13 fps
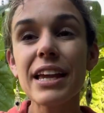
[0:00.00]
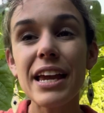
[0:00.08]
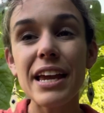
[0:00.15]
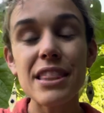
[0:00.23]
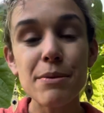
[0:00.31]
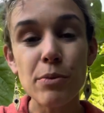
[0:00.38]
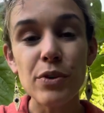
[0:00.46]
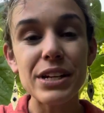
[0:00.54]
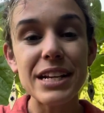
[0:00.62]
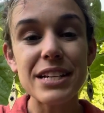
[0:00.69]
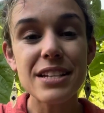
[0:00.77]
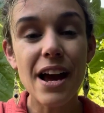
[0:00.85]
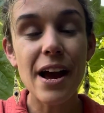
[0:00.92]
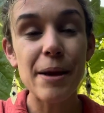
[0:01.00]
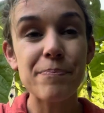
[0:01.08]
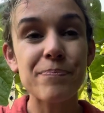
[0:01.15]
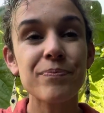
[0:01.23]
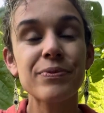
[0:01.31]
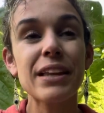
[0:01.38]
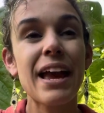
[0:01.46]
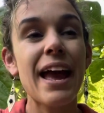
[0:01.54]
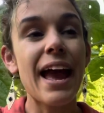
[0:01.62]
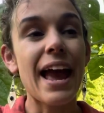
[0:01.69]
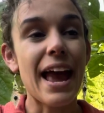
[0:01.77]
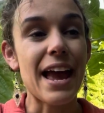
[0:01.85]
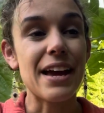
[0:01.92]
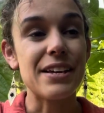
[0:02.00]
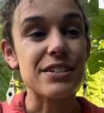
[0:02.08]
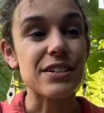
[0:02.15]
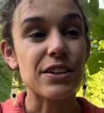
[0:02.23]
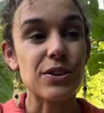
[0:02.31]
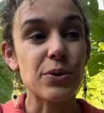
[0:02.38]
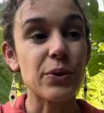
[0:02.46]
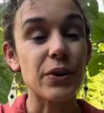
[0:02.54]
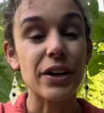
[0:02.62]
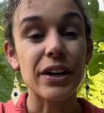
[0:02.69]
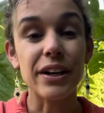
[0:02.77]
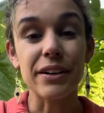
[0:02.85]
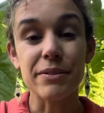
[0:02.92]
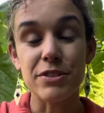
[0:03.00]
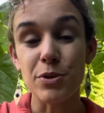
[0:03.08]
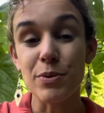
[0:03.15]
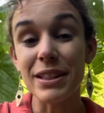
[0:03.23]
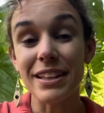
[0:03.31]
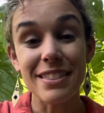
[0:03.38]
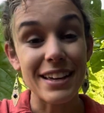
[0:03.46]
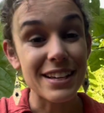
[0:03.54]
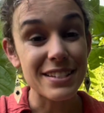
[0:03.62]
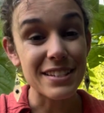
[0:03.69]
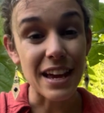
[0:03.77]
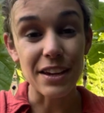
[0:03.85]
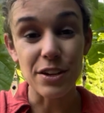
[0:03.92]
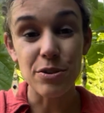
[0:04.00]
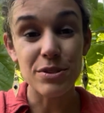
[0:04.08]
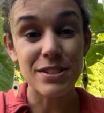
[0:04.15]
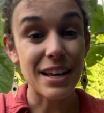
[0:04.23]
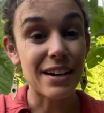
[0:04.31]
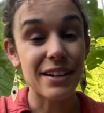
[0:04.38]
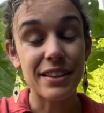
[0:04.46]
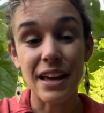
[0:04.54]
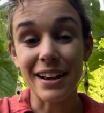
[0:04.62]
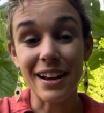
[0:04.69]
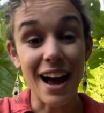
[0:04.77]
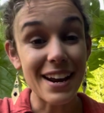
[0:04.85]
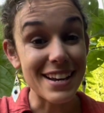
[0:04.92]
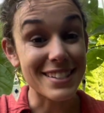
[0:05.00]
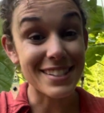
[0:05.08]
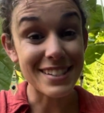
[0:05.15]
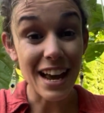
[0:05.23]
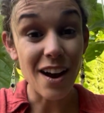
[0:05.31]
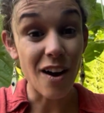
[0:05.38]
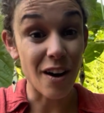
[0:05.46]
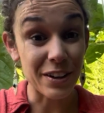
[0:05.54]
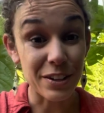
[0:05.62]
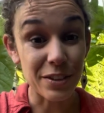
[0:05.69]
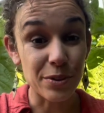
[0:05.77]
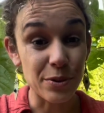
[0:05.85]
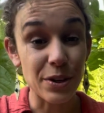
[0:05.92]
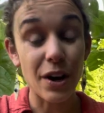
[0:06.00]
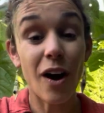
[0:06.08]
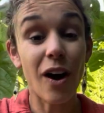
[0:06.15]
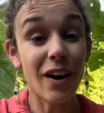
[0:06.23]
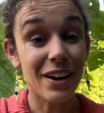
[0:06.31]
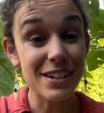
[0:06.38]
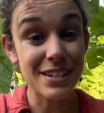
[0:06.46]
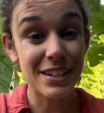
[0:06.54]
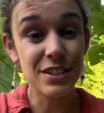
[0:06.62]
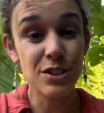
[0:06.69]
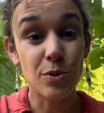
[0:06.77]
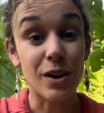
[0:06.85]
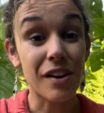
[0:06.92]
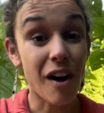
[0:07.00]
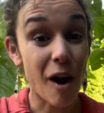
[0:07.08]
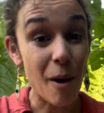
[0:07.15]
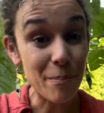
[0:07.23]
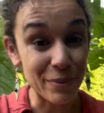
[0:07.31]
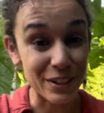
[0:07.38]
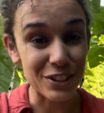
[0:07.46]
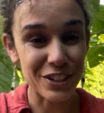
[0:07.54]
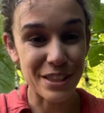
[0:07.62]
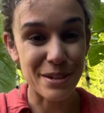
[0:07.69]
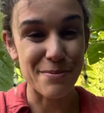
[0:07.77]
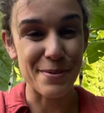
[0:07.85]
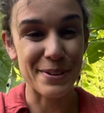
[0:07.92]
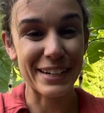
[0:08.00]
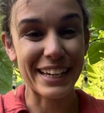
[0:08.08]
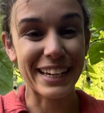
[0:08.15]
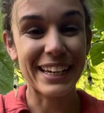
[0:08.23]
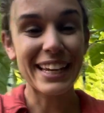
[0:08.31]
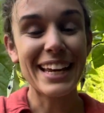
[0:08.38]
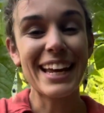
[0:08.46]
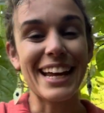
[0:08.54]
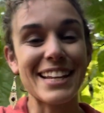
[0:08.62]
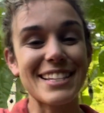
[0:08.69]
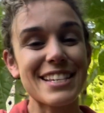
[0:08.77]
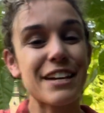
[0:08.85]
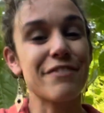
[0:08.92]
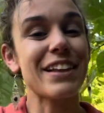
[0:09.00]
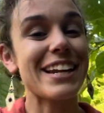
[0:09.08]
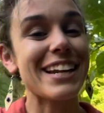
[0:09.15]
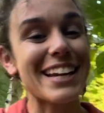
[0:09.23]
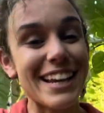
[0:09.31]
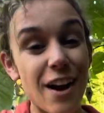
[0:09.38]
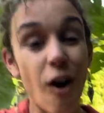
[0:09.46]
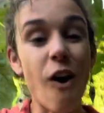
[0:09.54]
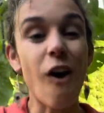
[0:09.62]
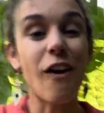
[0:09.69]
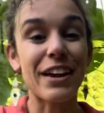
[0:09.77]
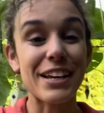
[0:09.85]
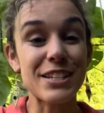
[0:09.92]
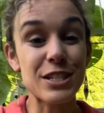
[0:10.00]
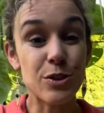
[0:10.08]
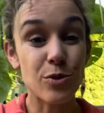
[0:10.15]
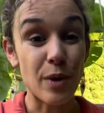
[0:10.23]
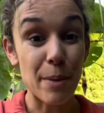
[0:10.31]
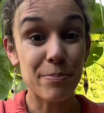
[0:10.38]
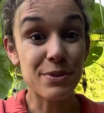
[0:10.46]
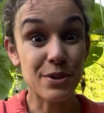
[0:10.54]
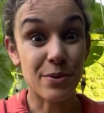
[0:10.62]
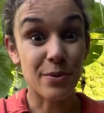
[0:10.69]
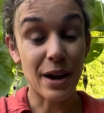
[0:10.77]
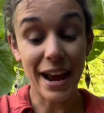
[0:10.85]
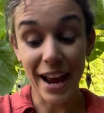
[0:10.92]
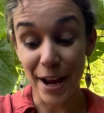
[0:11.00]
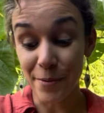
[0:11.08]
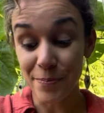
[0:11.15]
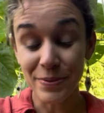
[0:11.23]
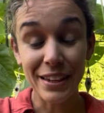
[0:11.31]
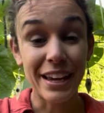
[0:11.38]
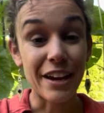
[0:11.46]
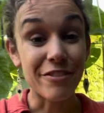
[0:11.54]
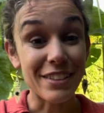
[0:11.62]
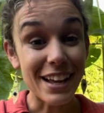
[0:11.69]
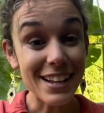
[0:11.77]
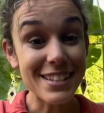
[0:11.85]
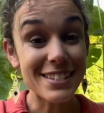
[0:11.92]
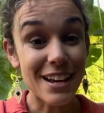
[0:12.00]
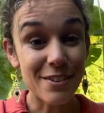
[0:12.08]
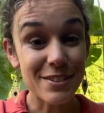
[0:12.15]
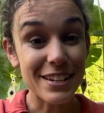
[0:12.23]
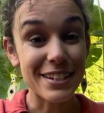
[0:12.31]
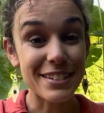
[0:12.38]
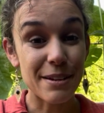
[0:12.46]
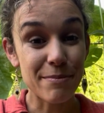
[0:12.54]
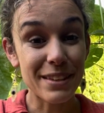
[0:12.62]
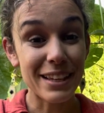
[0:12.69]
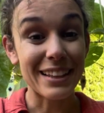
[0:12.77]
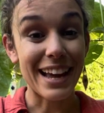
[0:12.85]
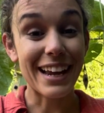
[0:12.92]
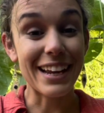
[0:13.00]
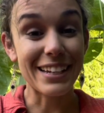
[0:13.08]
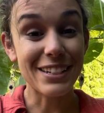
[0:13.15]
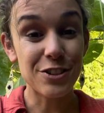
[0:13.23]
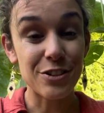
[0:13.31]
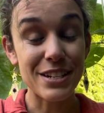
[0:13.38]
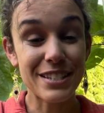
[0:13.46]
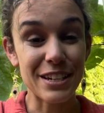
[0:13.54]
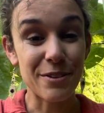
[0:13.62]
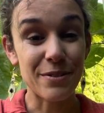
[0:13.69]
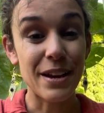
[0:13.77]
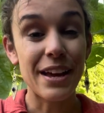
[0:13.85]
in the morning time, and you're doing the things that you set, that God has set on your heart to accomplish in the morning, instead of letting it all get swept away. If that sounds like something that interests you,